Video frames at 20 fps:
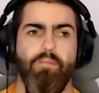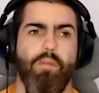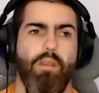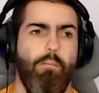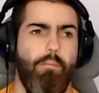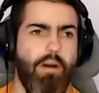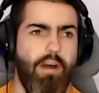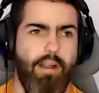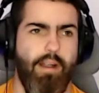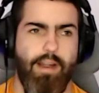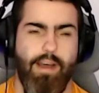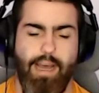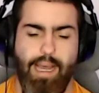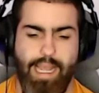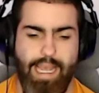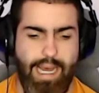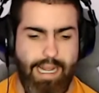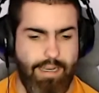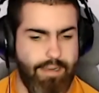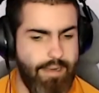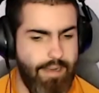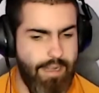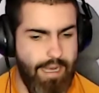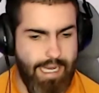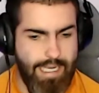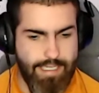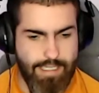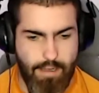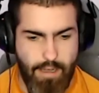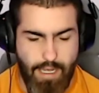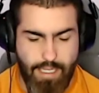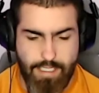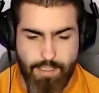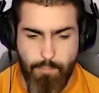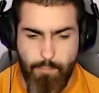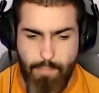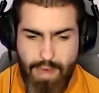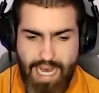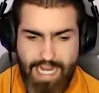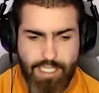But again, as a
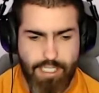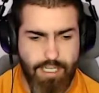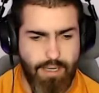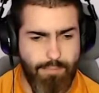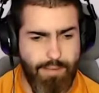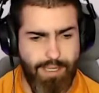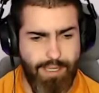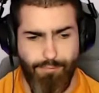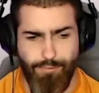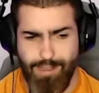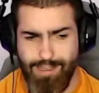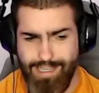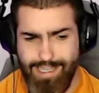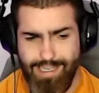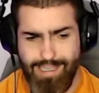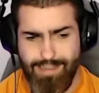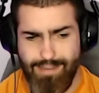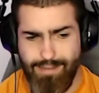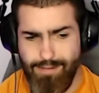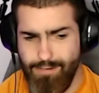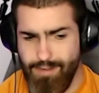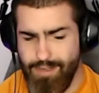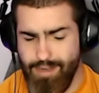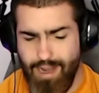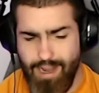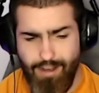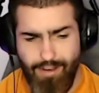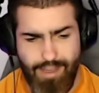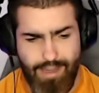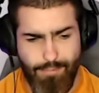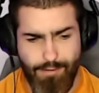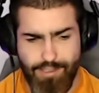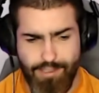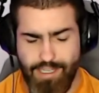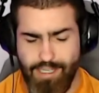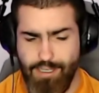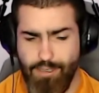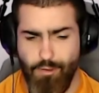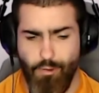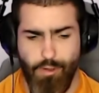matchup, Kyle Hamilton
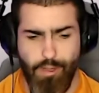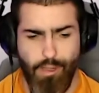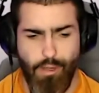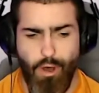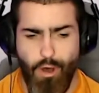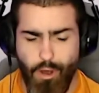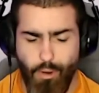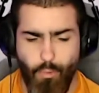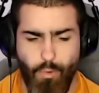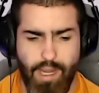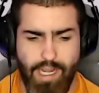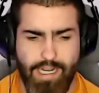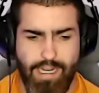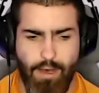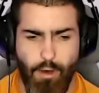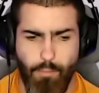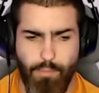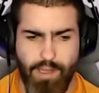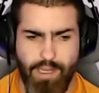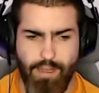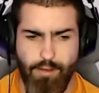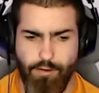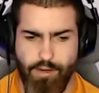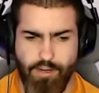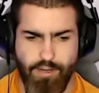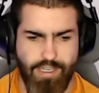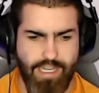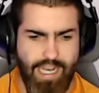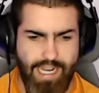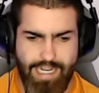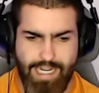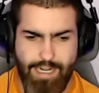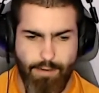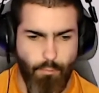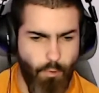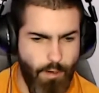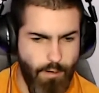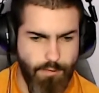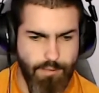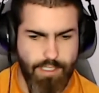can go a long way in helping out your tight end
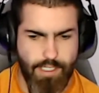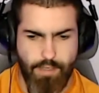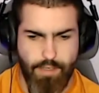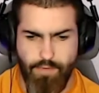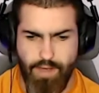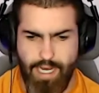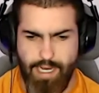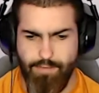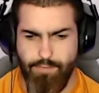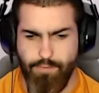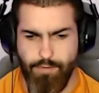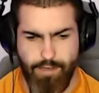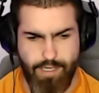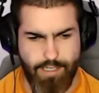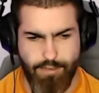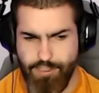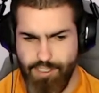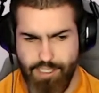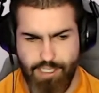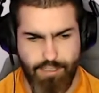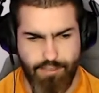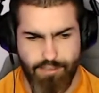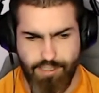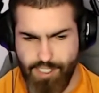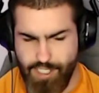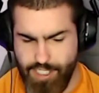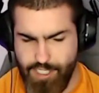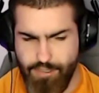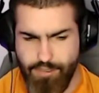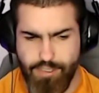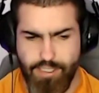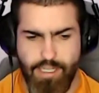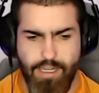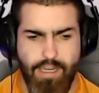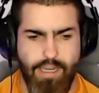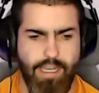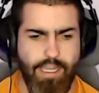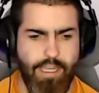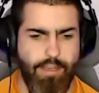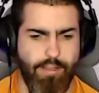woes that you've had for years and years and years.
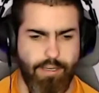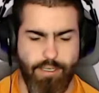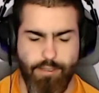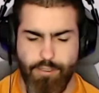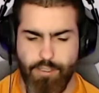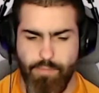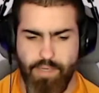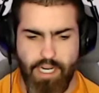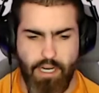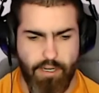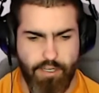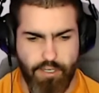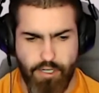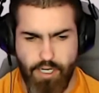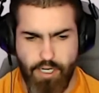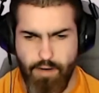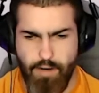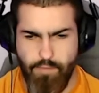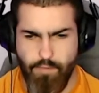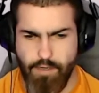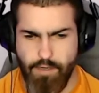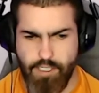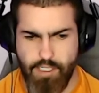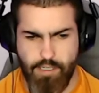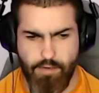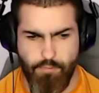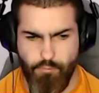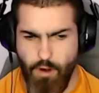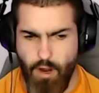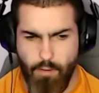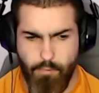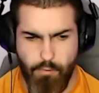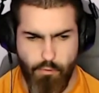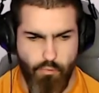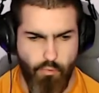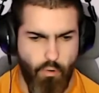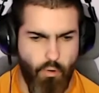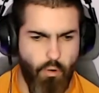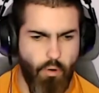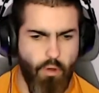You can use them in under coverage and a robber
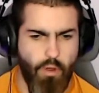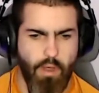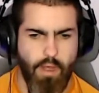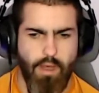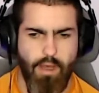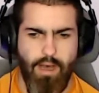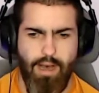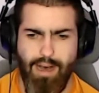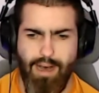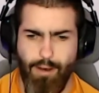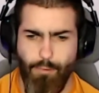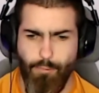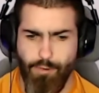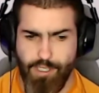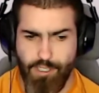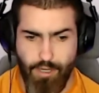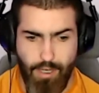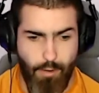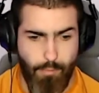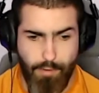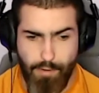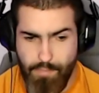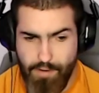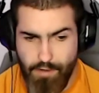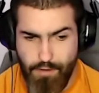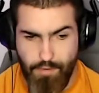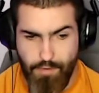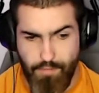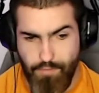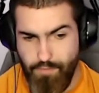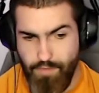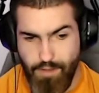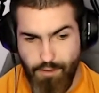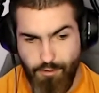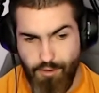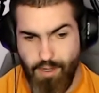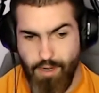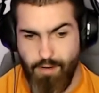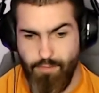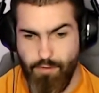role, which will help your middle of the
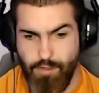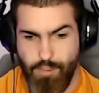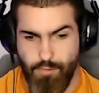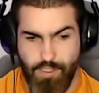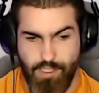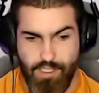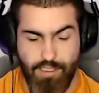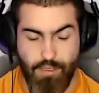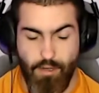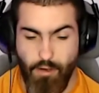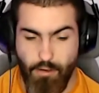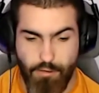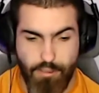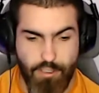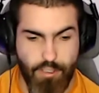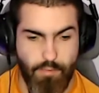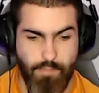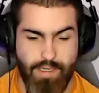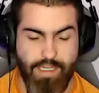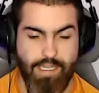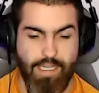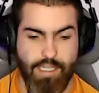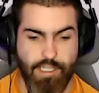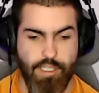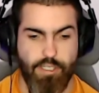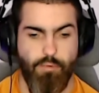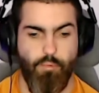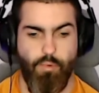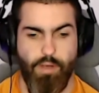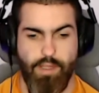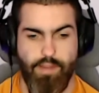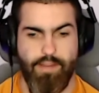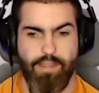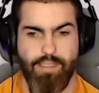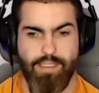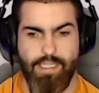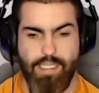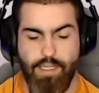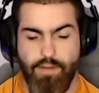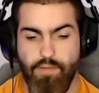field coverage, which has also been an issue with
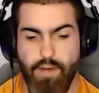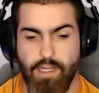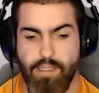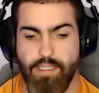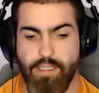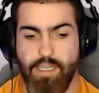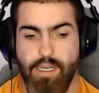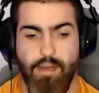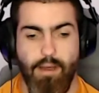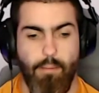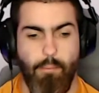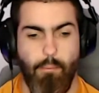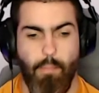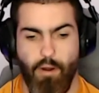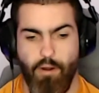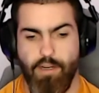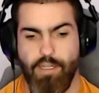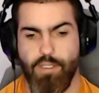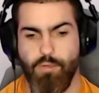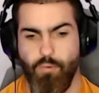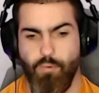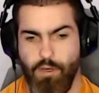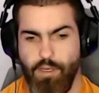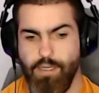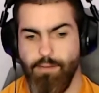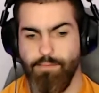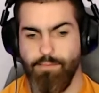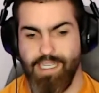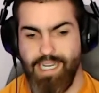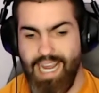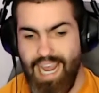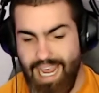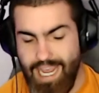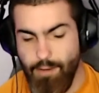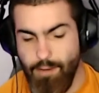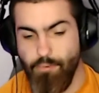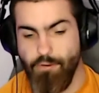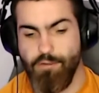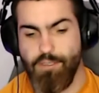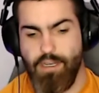this defense. Marcus Williams
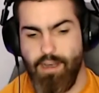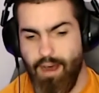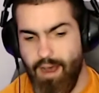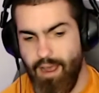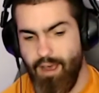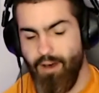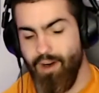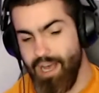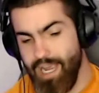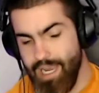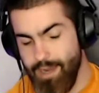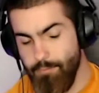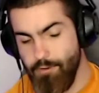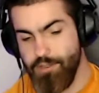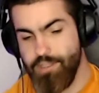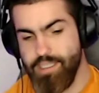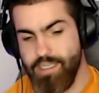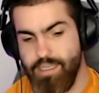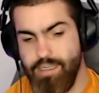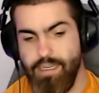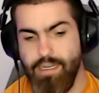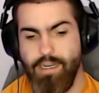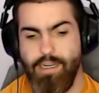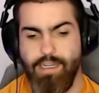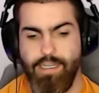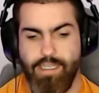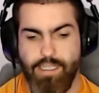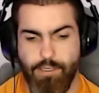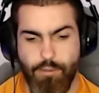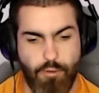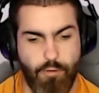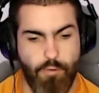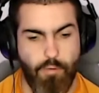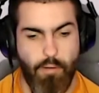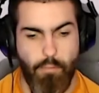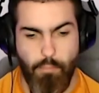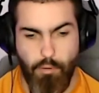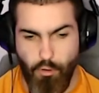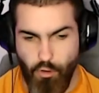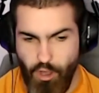enables Kyle Hamilton to
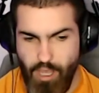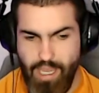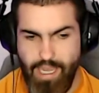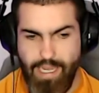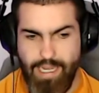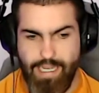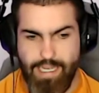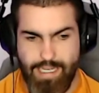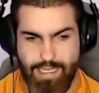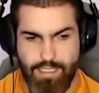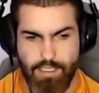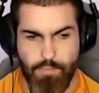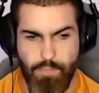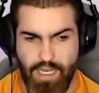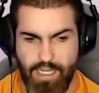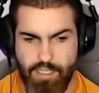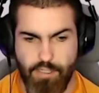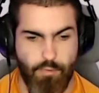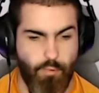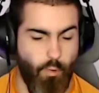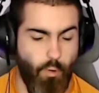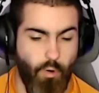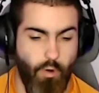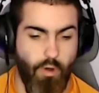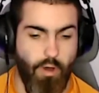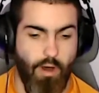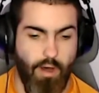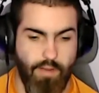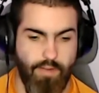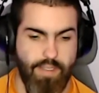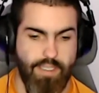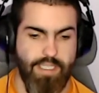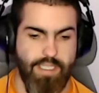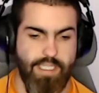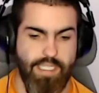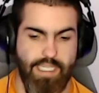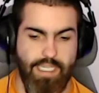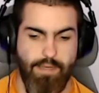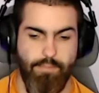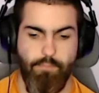play his best role on this
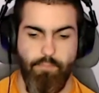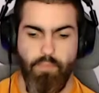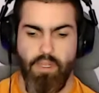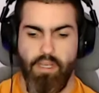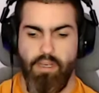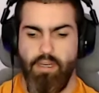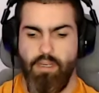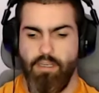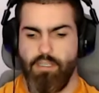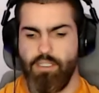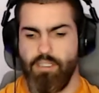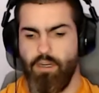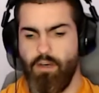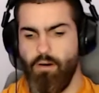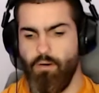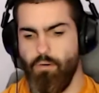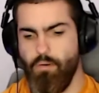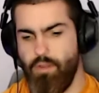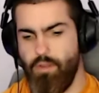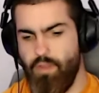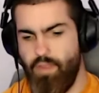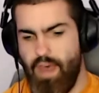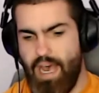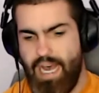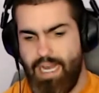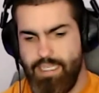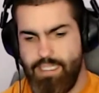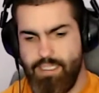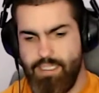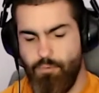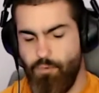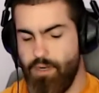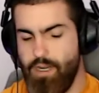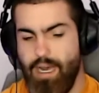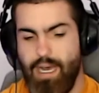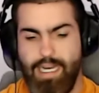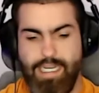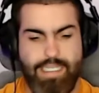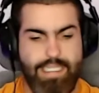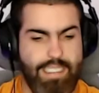team. So that's what
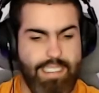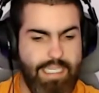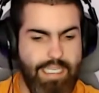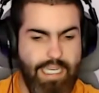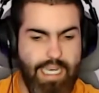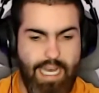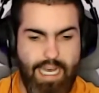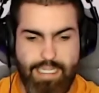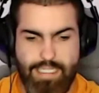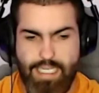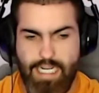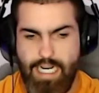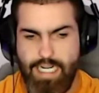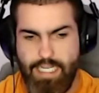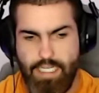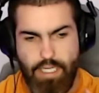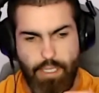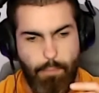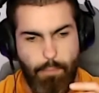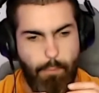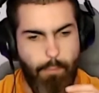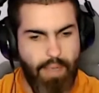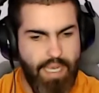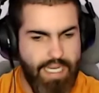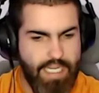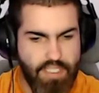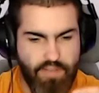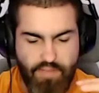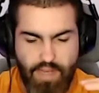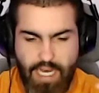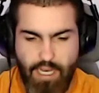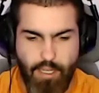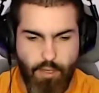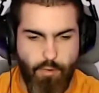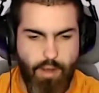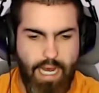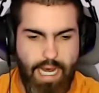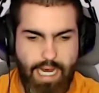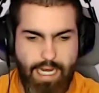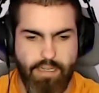I see as kind of the biggest value
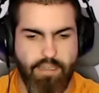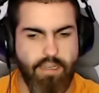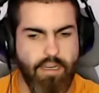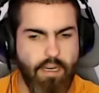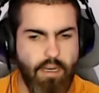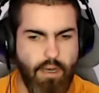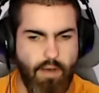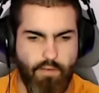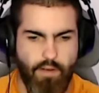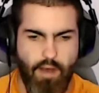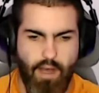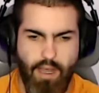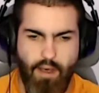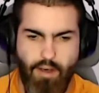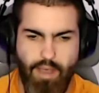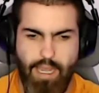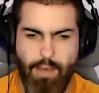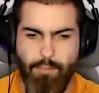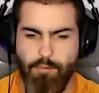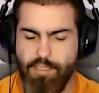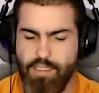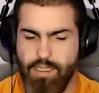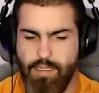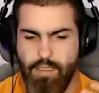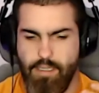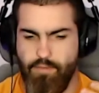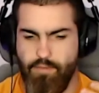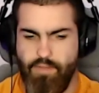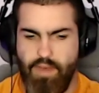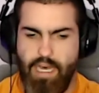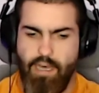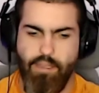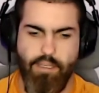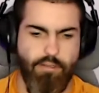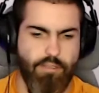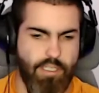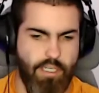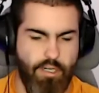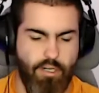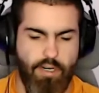add of Kyle Hamilton. The value
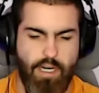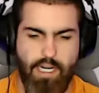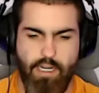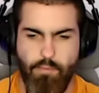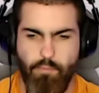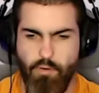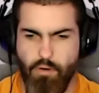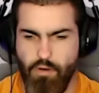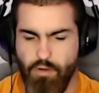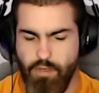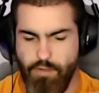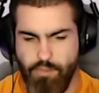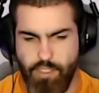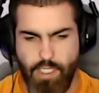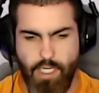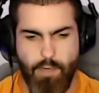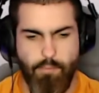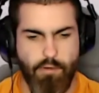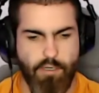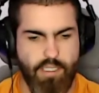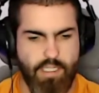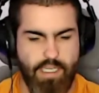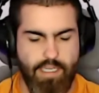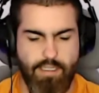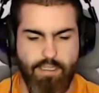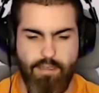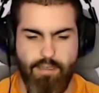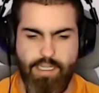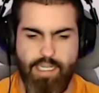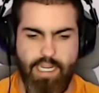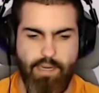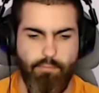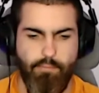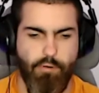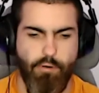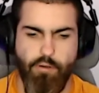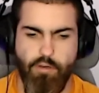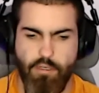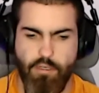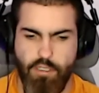is incredible. He was number 6 on Dane
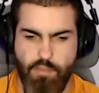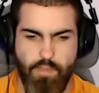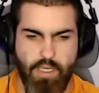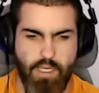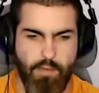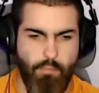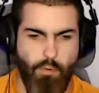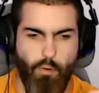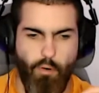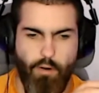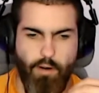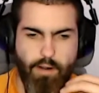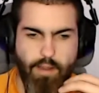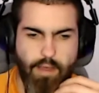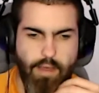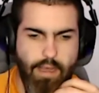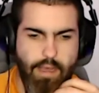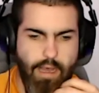Brugler's big board.